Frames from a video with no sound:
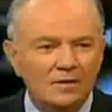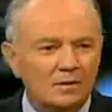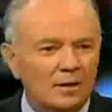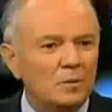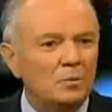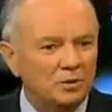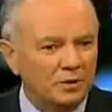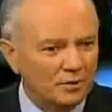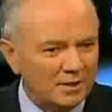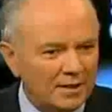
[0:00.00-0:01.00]
So let me put
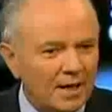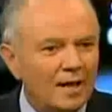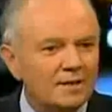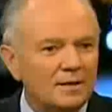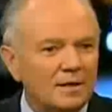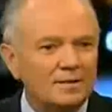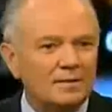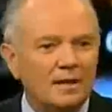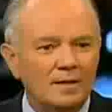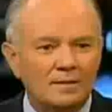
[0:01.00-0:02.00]
those in
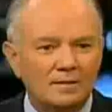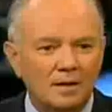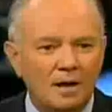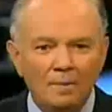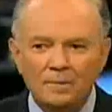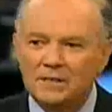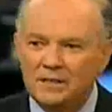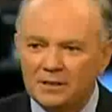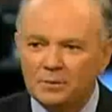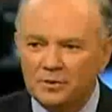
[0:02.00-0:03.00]
context. That's up
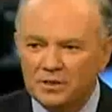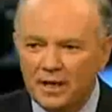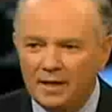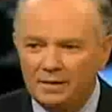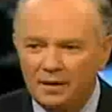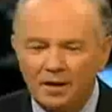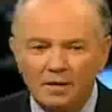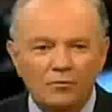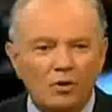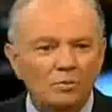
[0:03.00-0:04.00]
6%
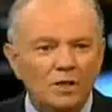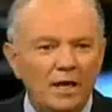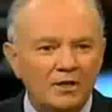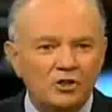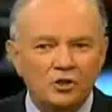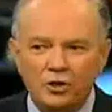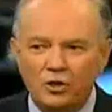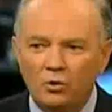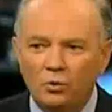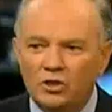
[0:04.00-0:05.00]
from last
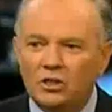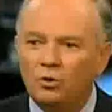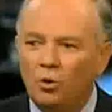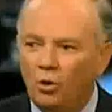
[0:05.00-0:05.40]
year, which had